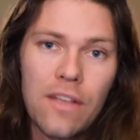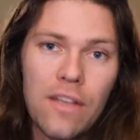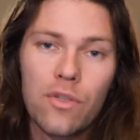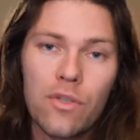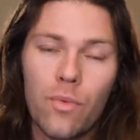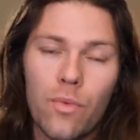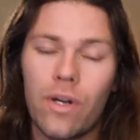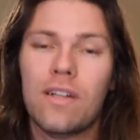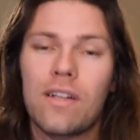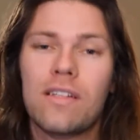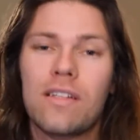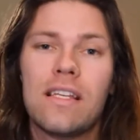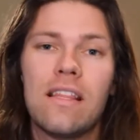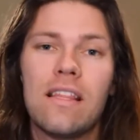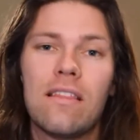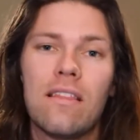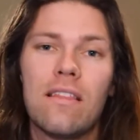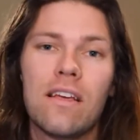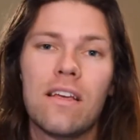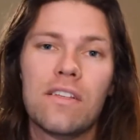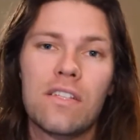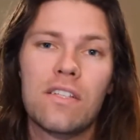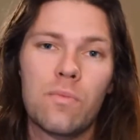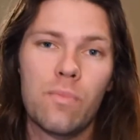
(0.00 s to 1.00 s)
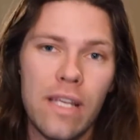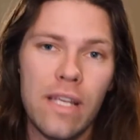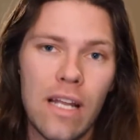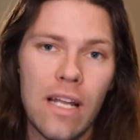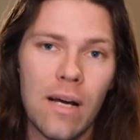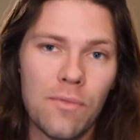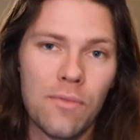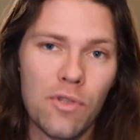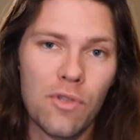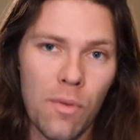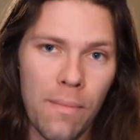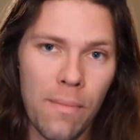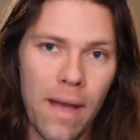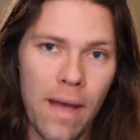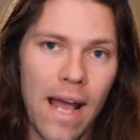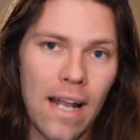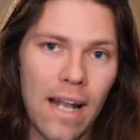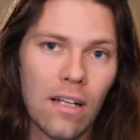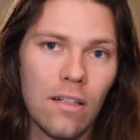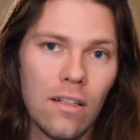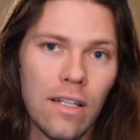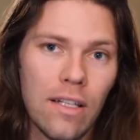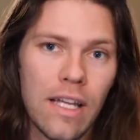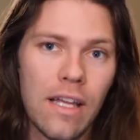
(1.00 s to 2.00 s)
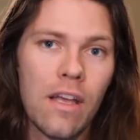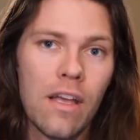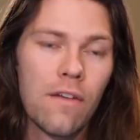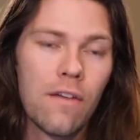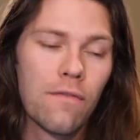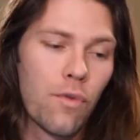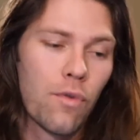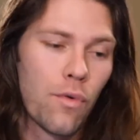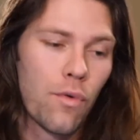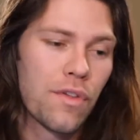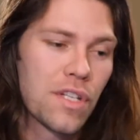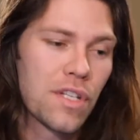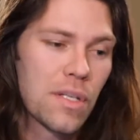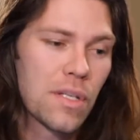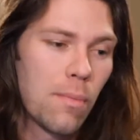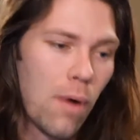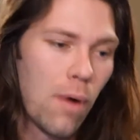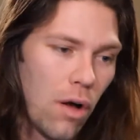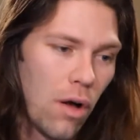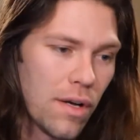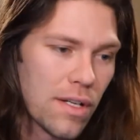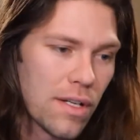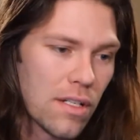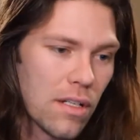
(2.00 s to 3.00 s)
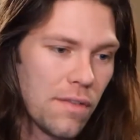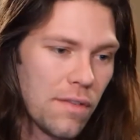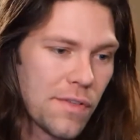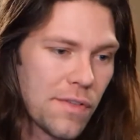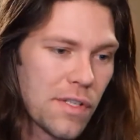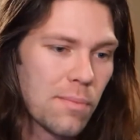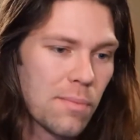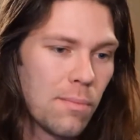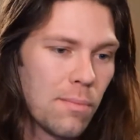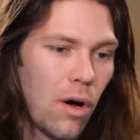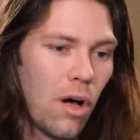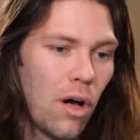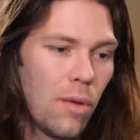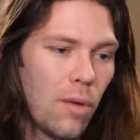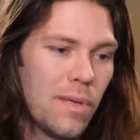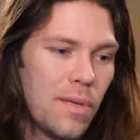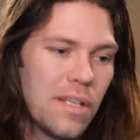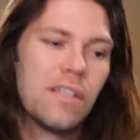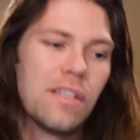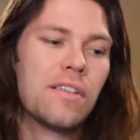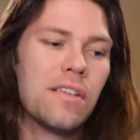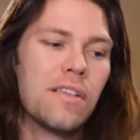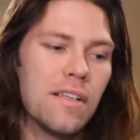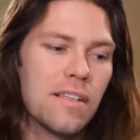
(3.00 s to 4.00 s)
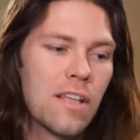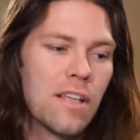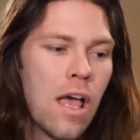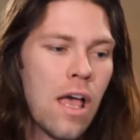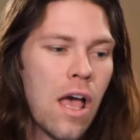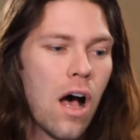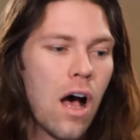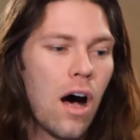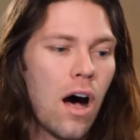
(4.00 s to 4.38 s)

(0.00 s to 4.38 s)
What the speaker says: So we're going to see things speed up dramatically for the smallest of small businesses.